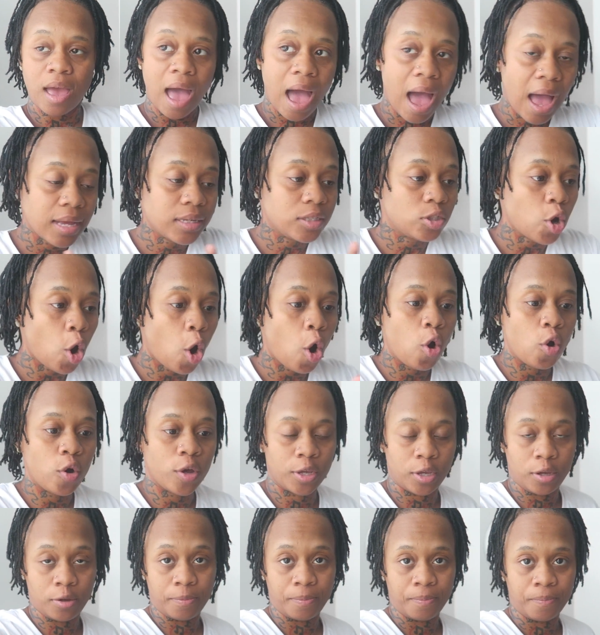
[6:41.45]
I told
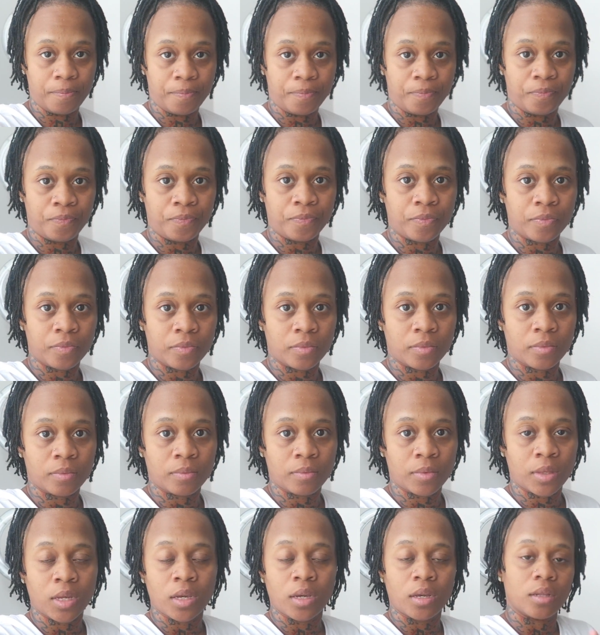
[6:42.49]
him,
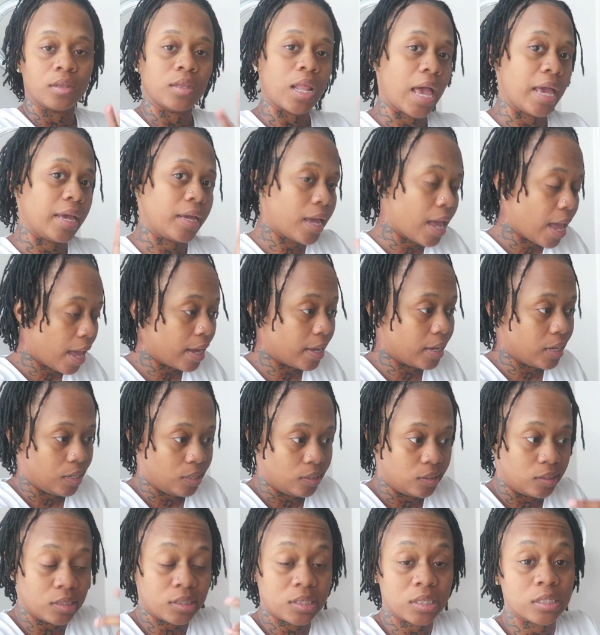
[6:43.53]
like,
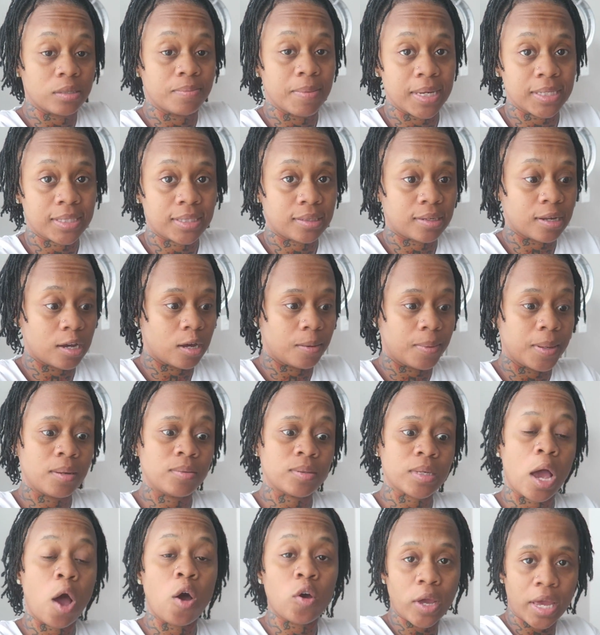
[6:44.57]
hey, this is messed up. He
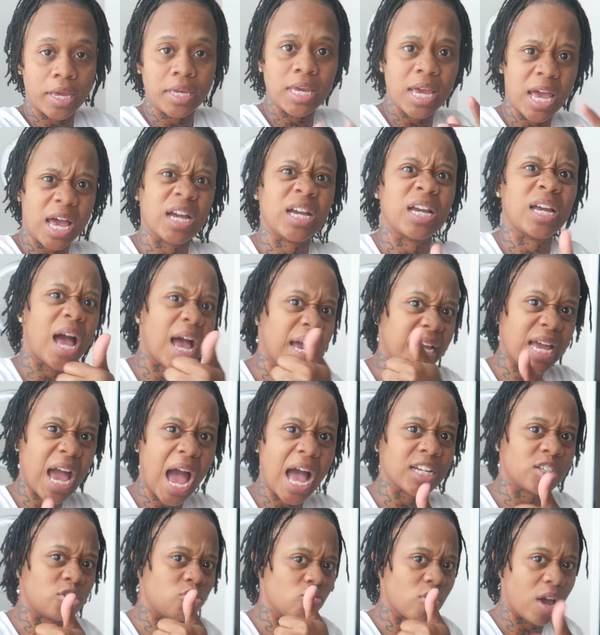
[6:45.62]
was like, okay, yeah, I
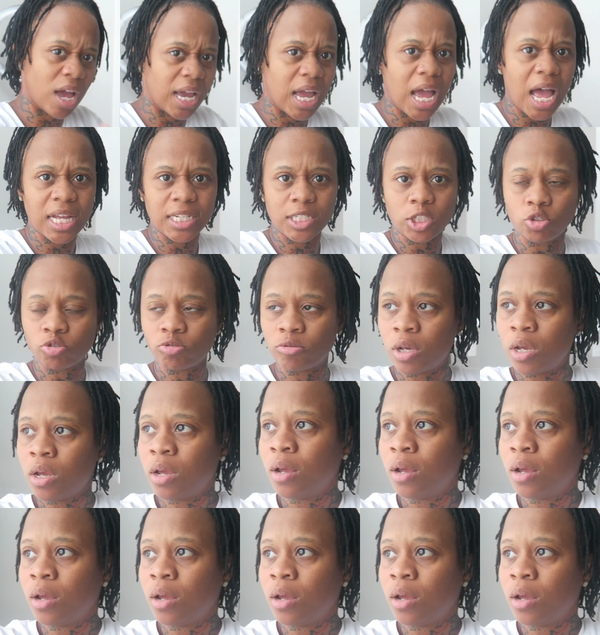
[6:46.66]
got you.